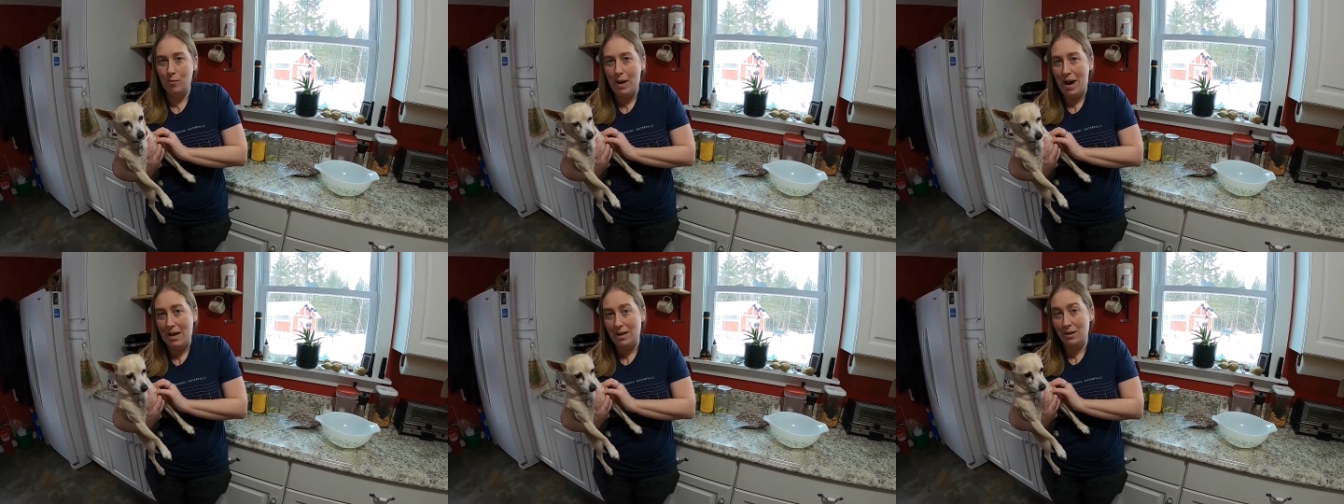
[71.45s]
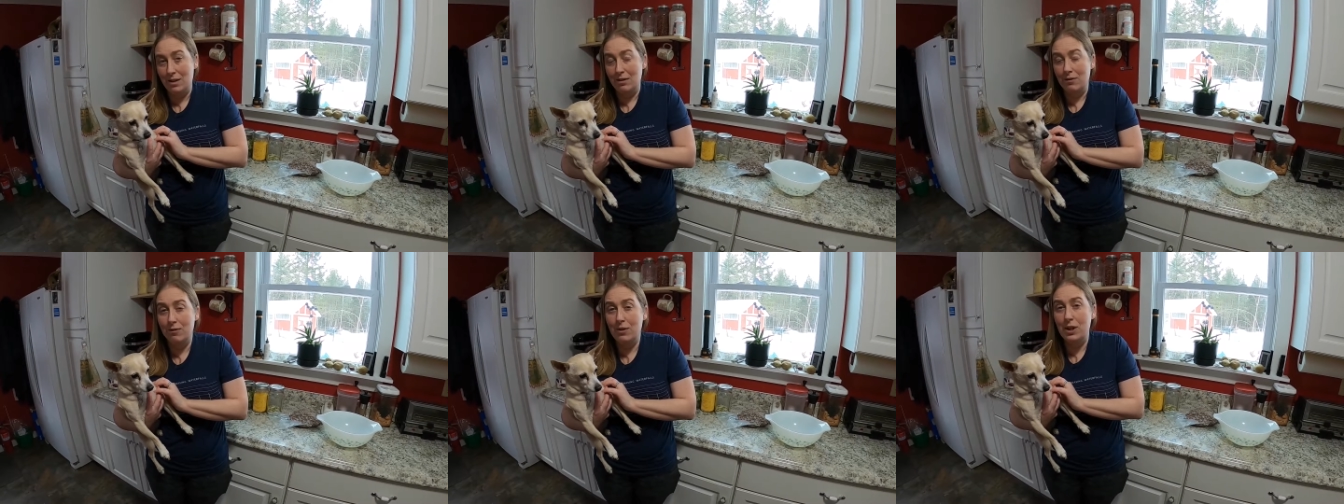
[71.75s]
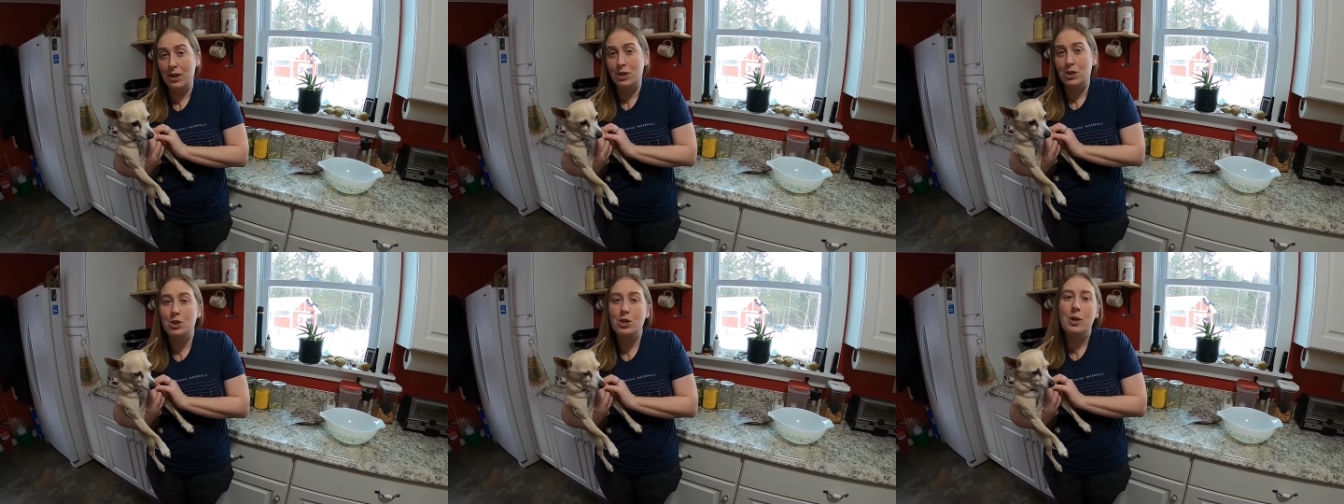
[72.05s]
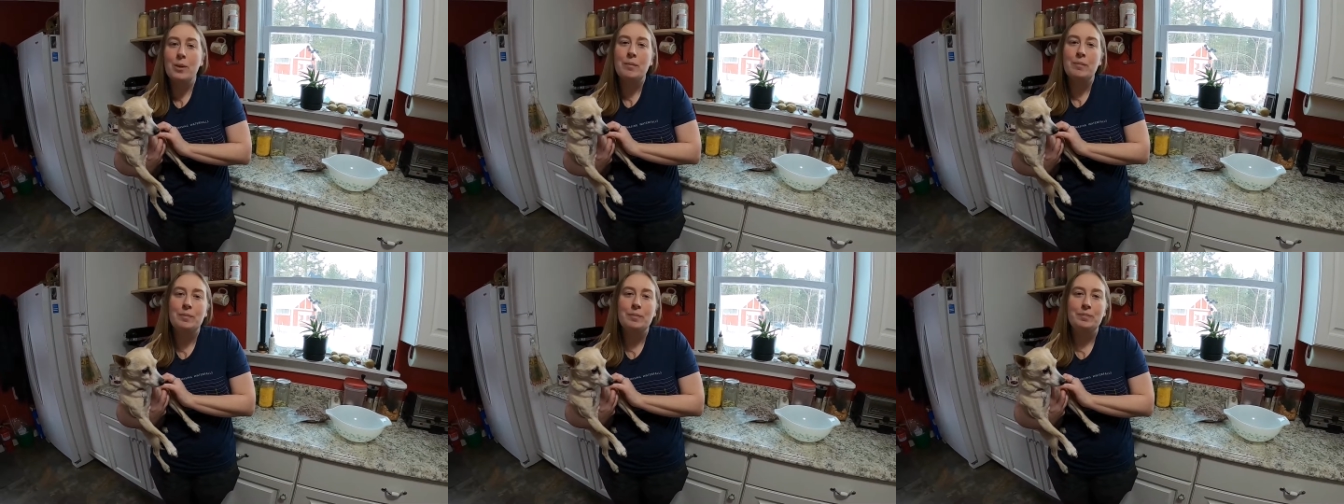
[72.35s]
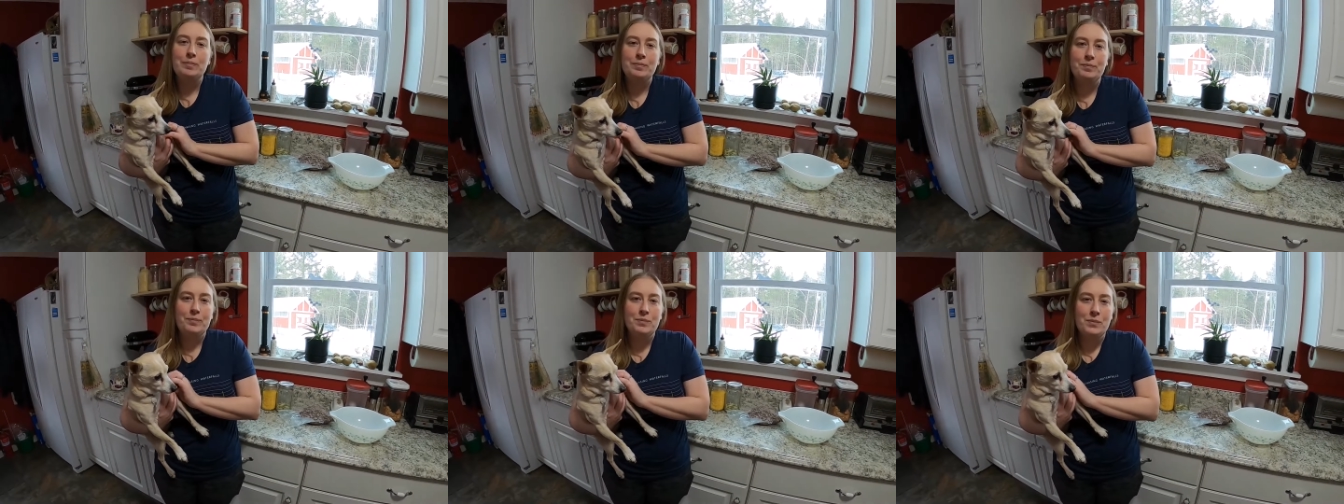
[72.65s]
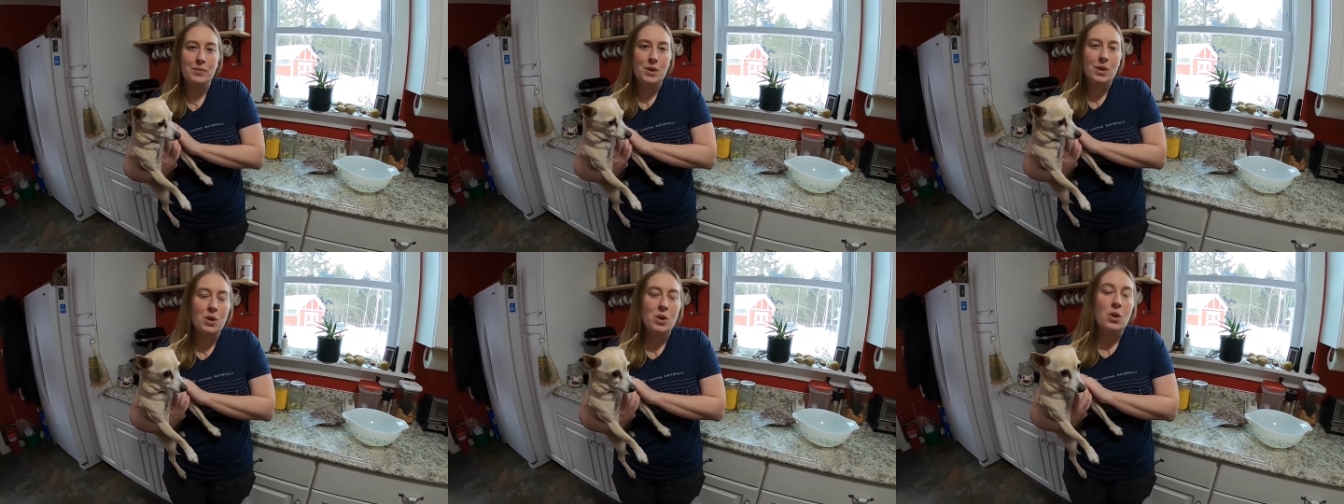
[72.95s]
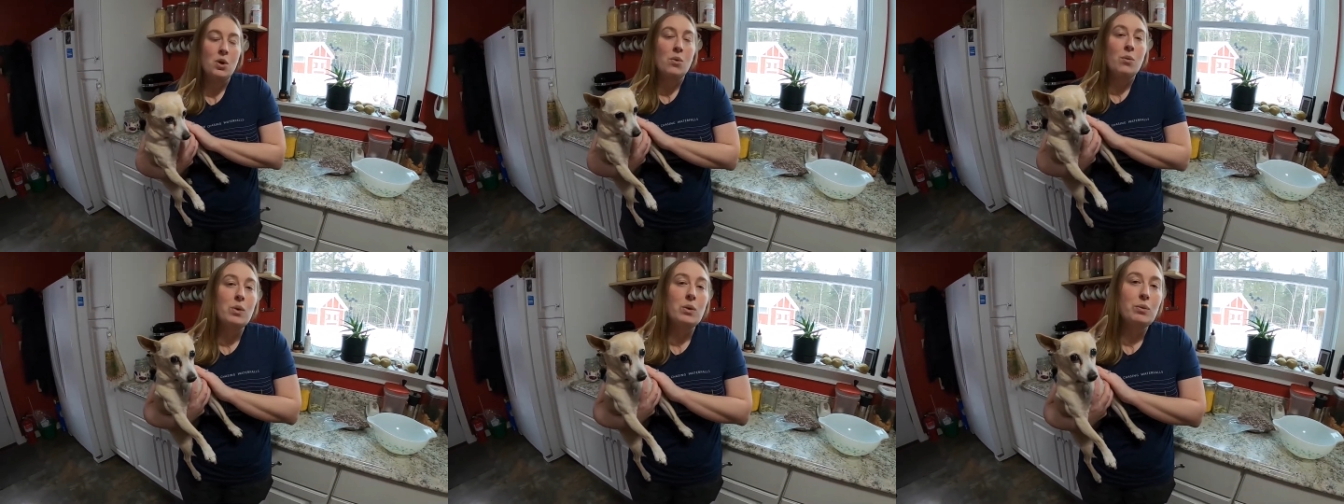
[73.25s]
bad in the fridge.
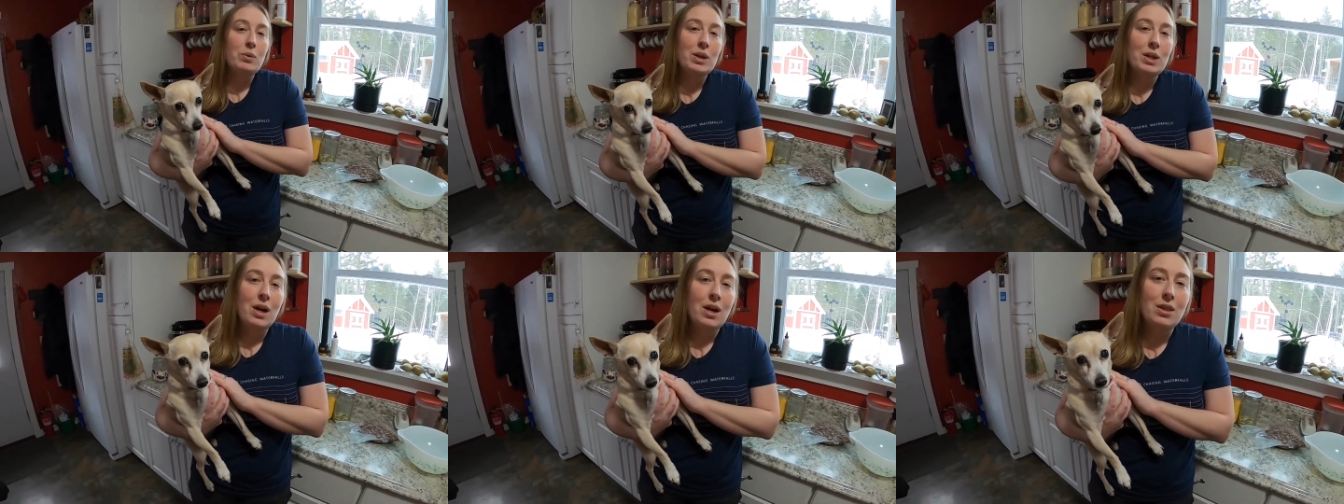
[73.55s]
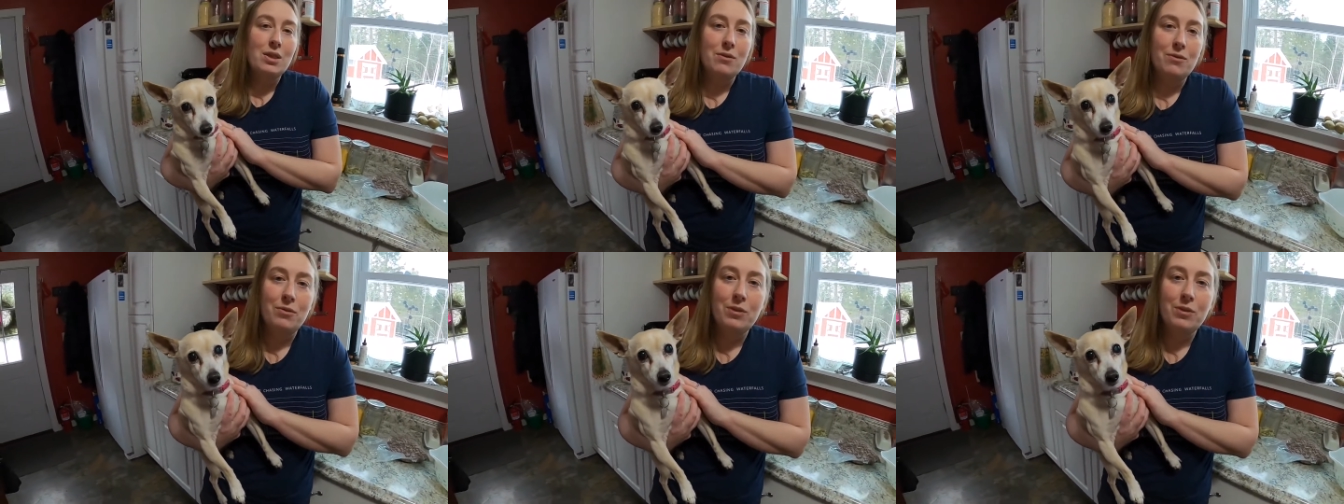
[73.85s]
When we got the